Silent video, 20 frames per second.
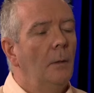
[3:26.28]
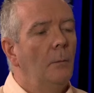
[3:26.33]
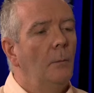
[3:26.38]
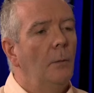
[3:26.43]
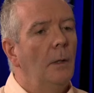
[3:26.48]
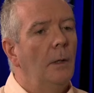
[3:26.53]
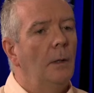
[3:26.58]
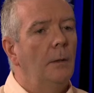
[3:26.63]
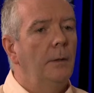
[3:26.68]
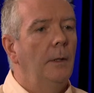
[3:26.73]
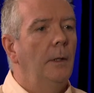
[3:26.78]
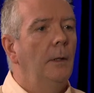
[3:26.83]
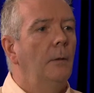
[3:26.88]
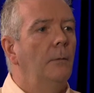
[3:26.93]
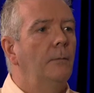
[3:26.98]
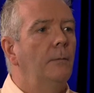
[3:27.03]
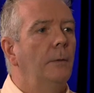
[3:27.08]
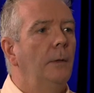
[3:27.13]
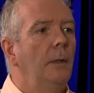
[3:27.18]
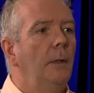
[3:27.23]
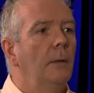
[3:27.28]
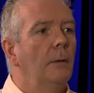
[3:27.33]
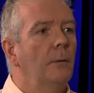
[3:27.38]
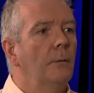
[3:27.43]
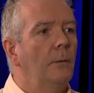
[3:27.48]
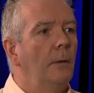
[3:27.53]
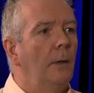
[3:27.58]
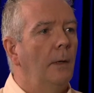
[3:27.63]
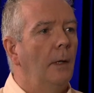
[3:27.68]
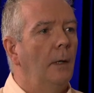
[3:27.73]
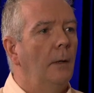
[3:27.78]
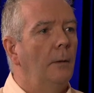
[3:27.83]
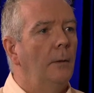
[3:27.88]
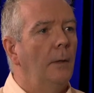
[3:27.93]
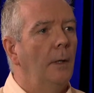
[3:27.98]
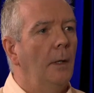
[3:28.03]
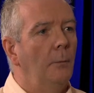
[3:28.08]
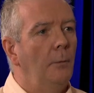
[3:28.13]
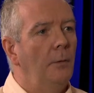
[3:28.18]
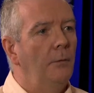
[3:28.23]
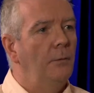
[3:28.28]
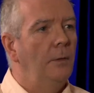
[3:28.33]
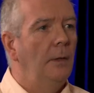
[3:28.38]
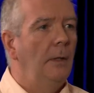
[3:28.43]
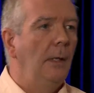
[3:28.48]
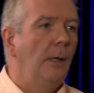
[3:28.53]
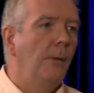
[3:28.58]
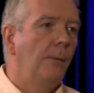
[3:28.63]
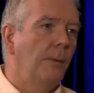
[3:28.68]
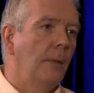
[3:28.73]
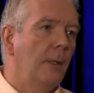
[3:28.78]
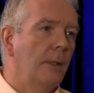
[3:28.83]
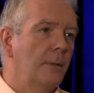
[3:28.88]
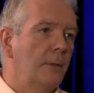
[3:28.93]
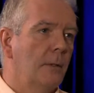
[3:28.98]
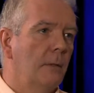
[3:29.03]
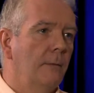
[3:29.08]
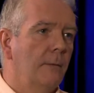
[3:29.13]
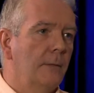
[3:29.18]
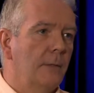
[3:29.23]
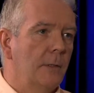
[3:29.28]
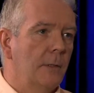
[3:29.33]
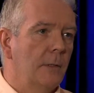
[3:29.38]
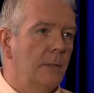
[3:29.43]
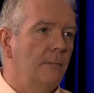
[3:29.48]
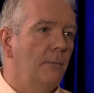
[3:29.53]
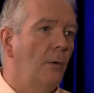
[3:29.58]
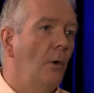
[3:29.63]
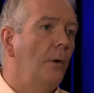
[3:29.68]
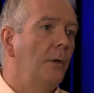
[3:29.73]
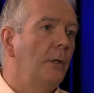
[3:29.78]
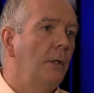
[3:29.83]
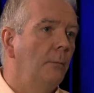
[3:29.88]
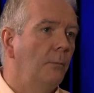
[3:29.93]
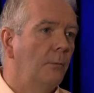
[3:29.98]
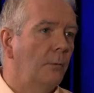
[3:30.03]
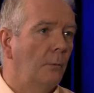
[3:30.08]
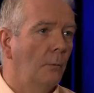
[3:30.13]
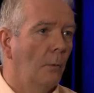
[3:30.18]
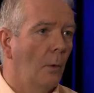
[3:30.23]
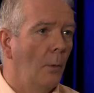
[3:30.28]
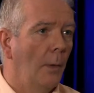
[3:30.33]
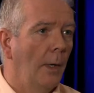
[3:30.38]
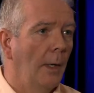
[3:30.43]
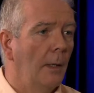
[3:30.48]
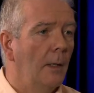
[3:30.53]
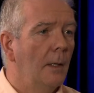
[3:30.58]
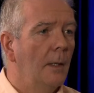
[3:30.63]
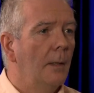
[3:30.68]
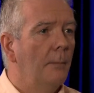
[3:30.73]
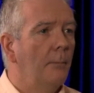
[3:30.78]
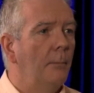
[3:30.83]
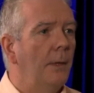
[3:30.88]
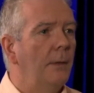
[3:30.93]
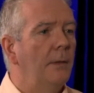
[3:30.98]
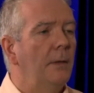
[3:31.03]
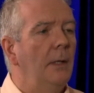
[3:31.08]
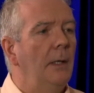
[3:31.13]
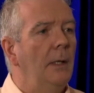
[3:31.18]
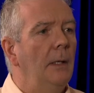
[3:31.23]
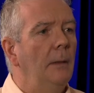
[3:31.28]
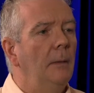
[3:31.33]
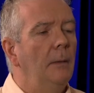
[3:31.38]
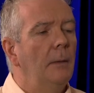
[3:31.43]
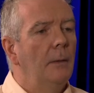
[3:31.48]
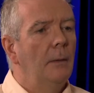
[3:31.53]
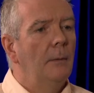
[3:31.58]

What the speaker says: Well, for years now, we've seen Ethernet services volumes growing, but the